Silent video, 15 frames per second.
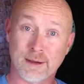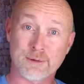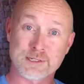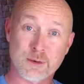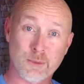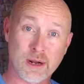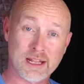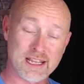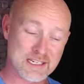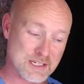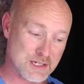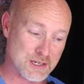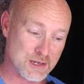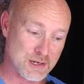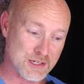that was a
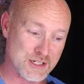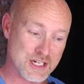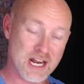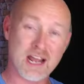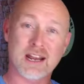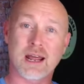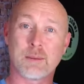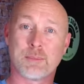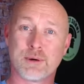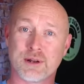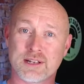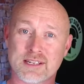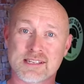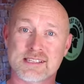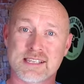well-executed shot. I
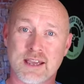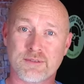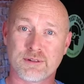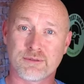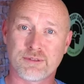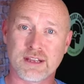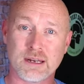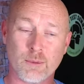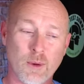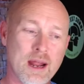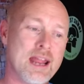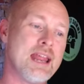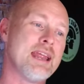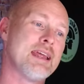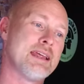put it to 7 feet
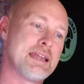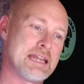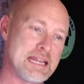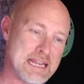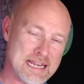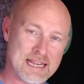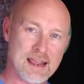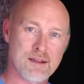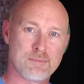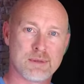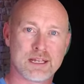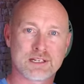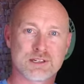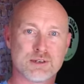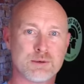away. It gave
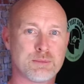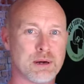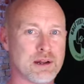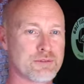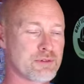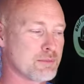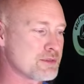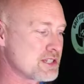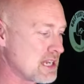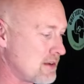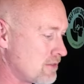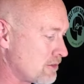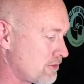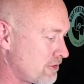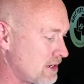me a 2-putt from
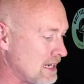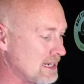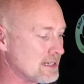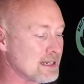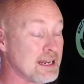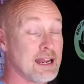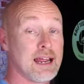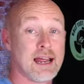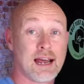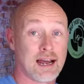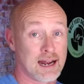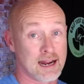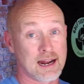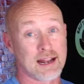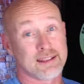7 feet.
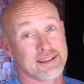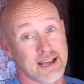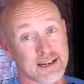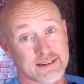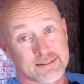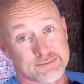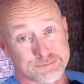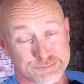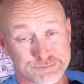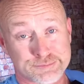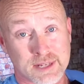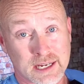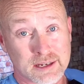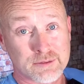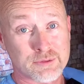That
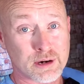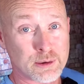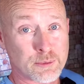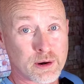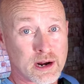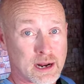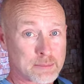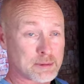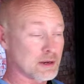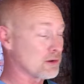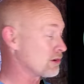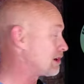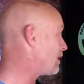could very well happen on